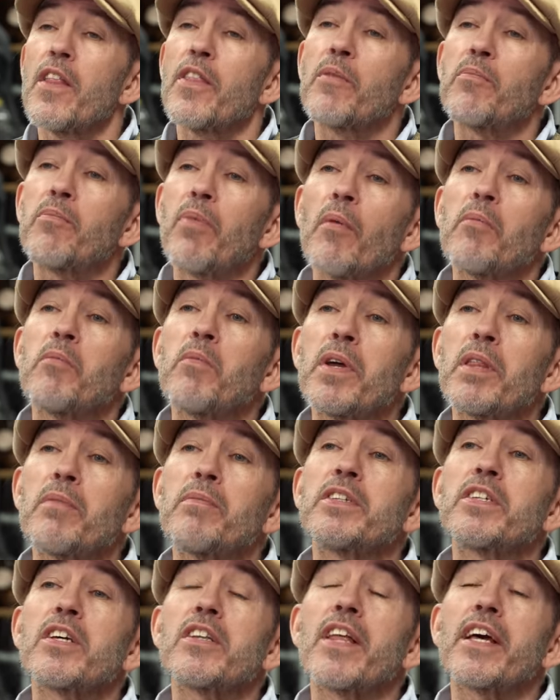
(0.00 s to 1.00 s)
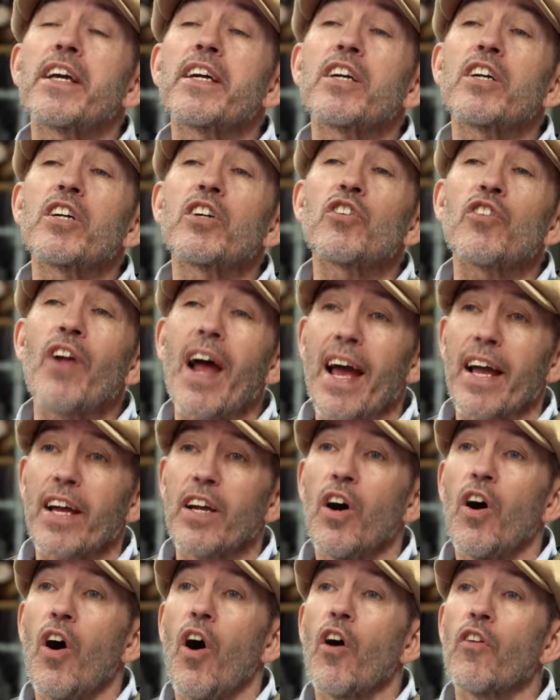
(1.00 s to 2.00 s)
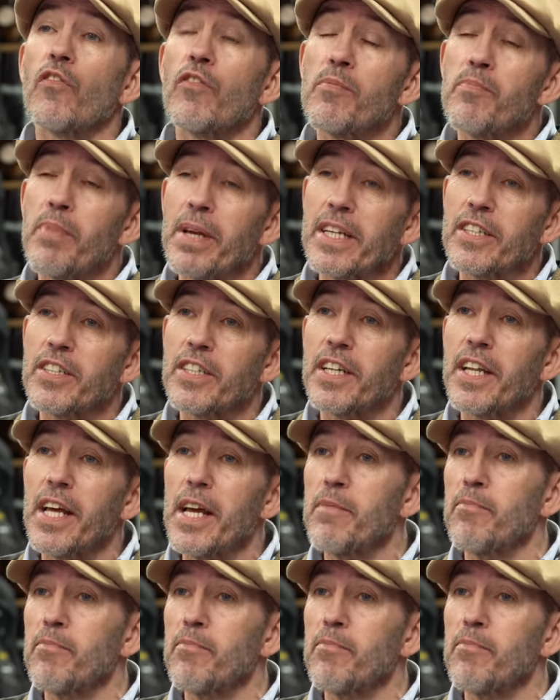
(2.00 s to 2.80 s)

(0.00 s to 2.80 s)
the problem with them is that they can crack on repeated